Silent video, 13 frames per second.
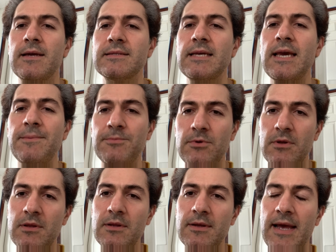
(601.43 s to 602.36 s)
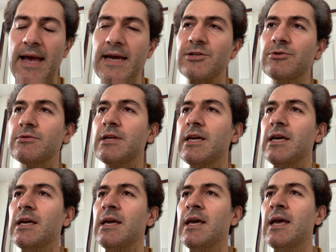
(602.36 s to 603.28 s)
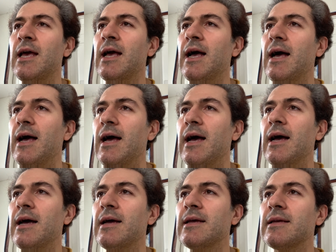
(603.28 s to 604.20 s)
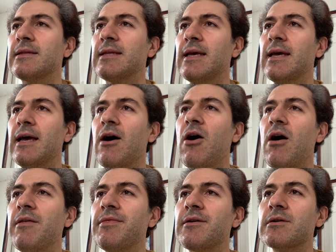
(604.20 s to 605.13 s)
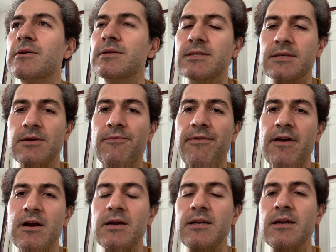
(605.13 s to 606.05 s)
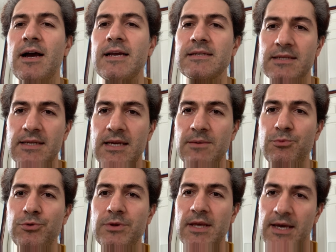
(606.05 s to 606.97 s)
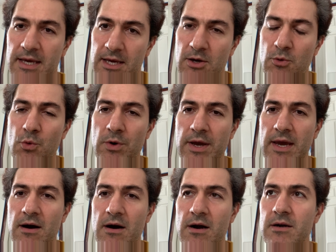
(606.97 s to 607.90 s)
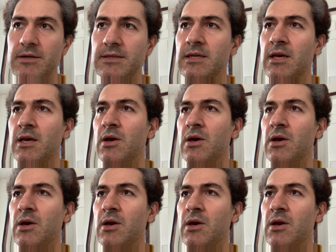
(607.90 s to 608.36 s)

table, actually, the authors very nicely put the OARs,